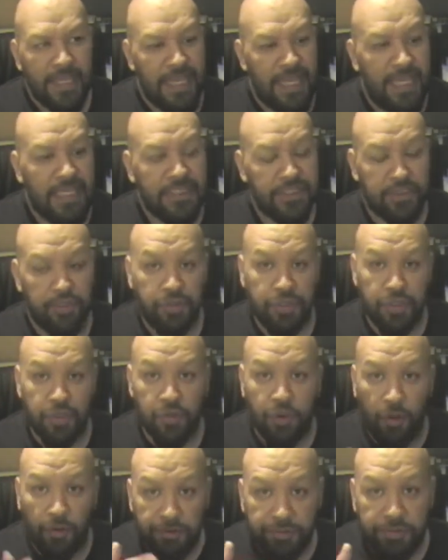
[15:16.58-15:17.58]
And so you
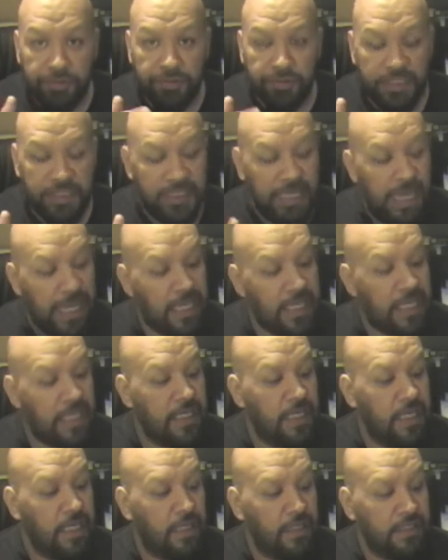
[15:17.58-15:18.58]
go through the
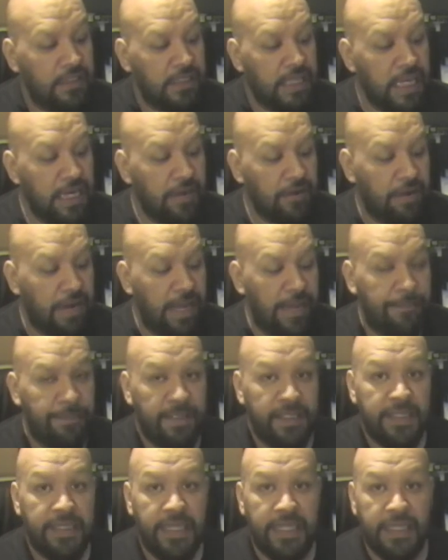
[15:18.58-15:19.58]
Nike sneaker app,
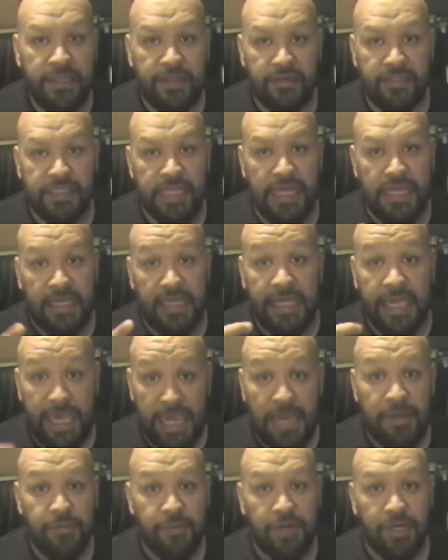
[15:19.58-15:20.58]
and then there's like a
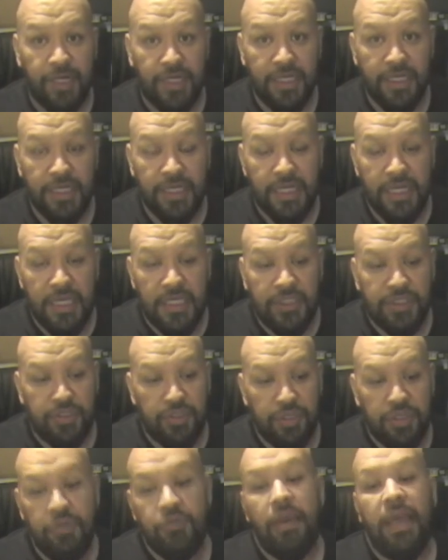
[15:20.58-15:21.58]
camera. So
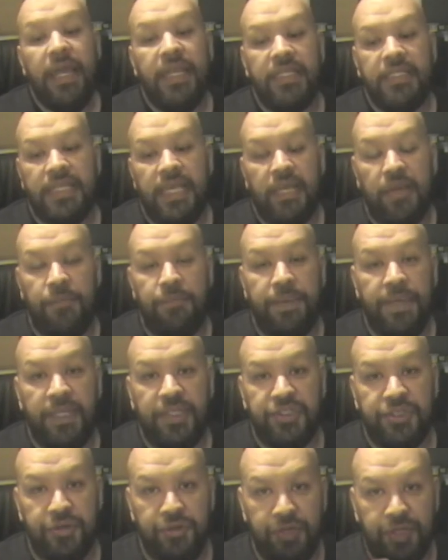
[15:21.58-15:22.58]
you had to take a
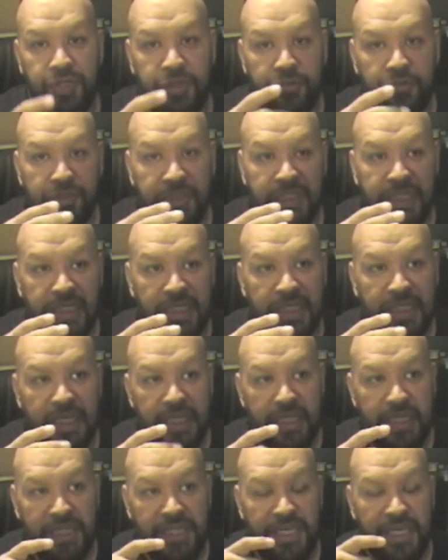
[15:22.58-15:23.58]
picture using
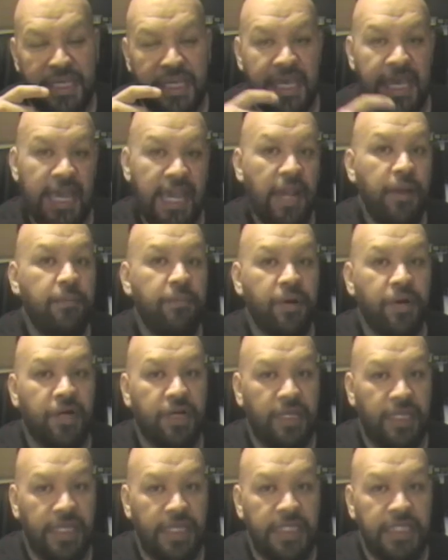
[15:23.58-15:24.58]
the
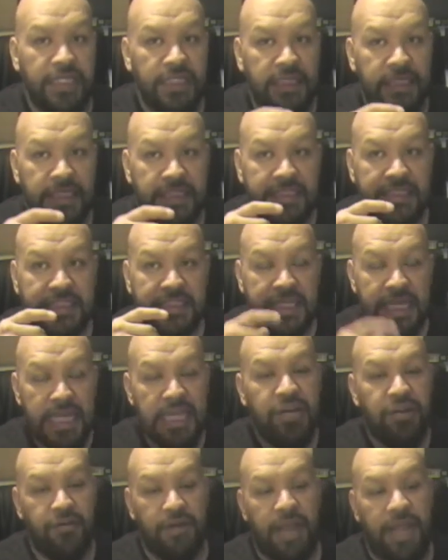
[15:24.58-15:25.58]
camera in the
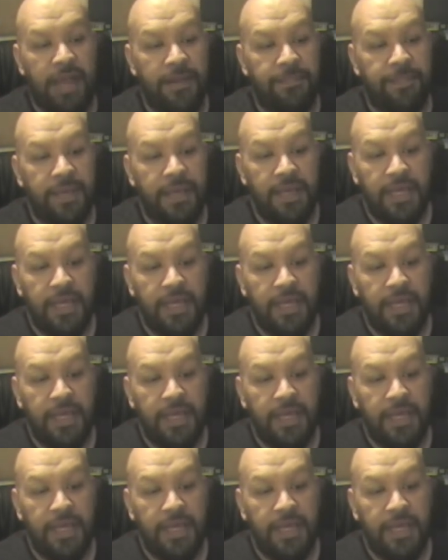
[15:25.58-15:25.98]
sneaker app.